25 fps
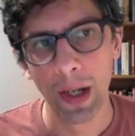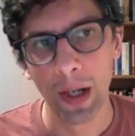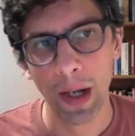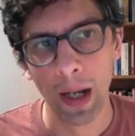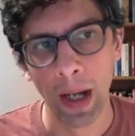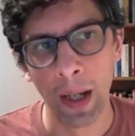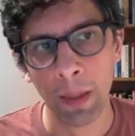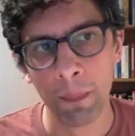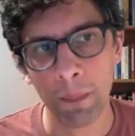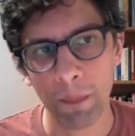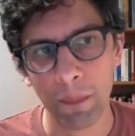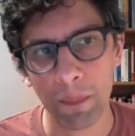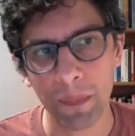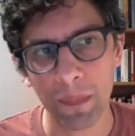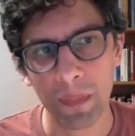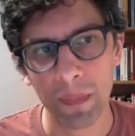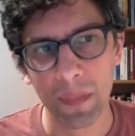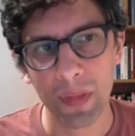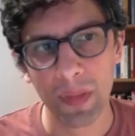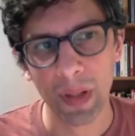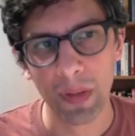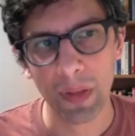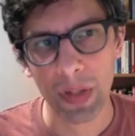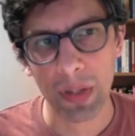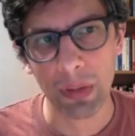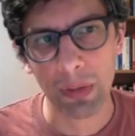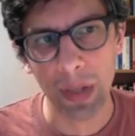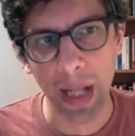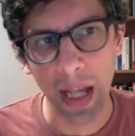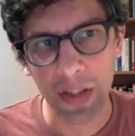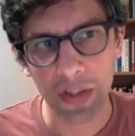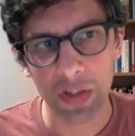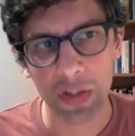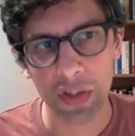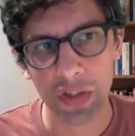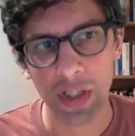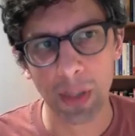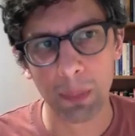The
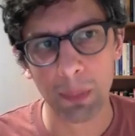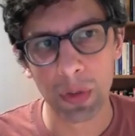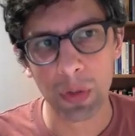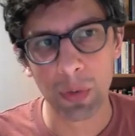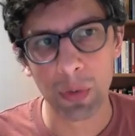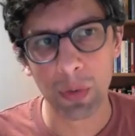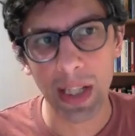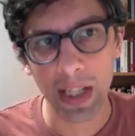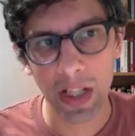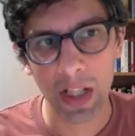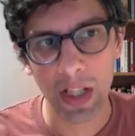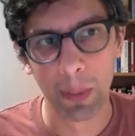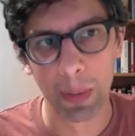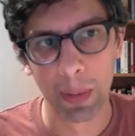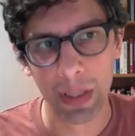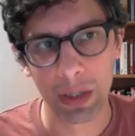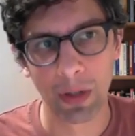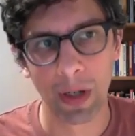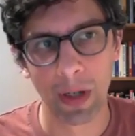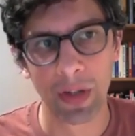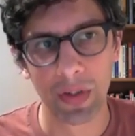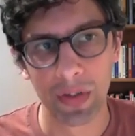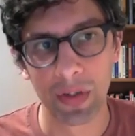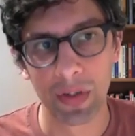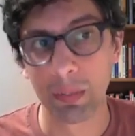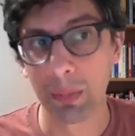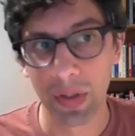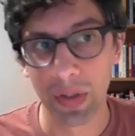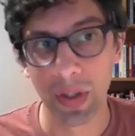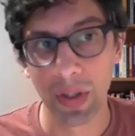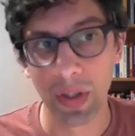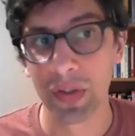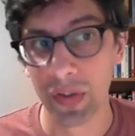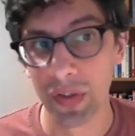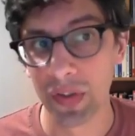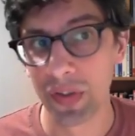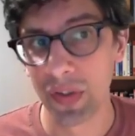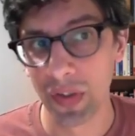relationship between economic crisis and
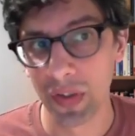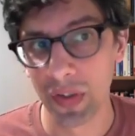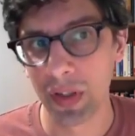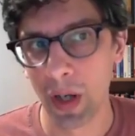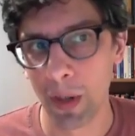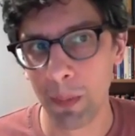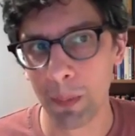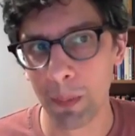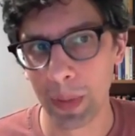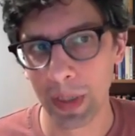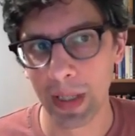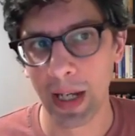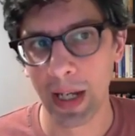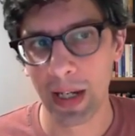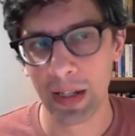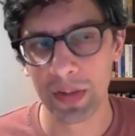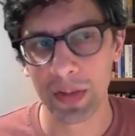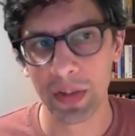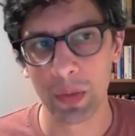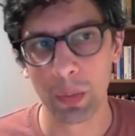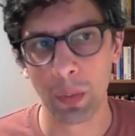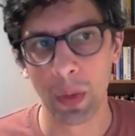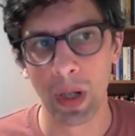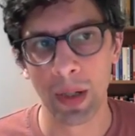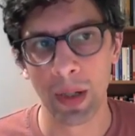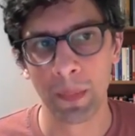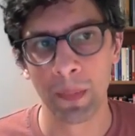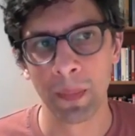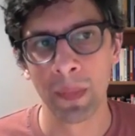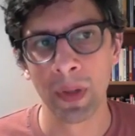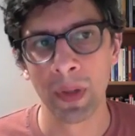resistance is a complicated one.